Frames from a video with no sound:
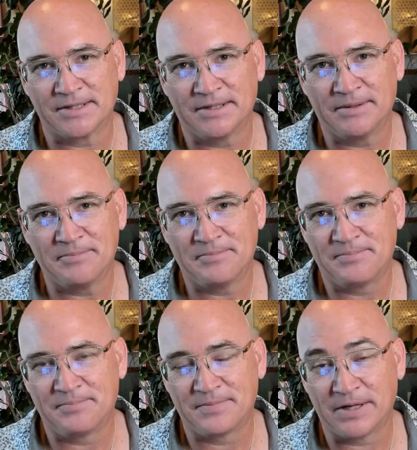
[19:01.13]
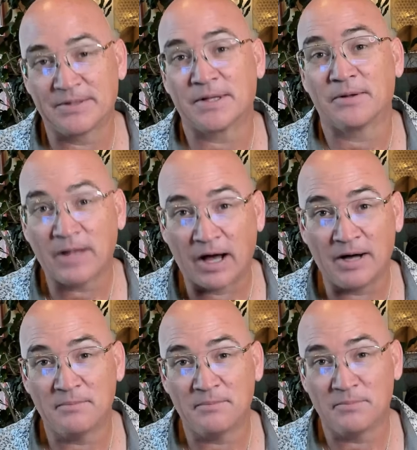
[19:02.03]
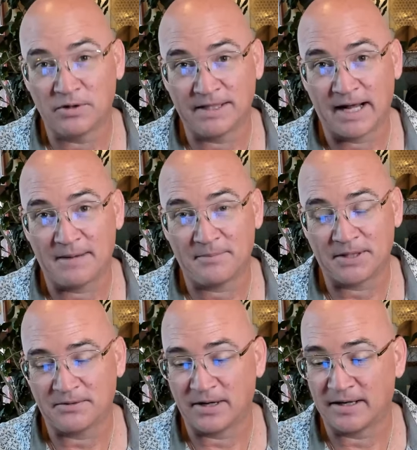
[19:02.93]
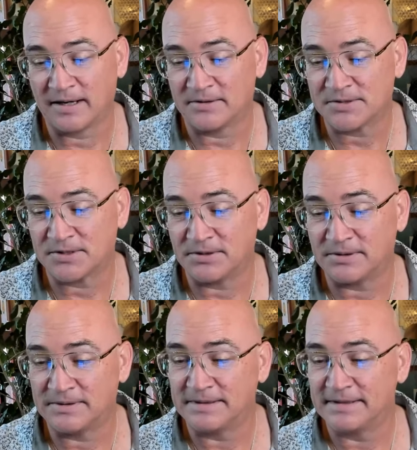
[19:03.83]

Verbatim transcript: um, there's a lot moving and happening right now. So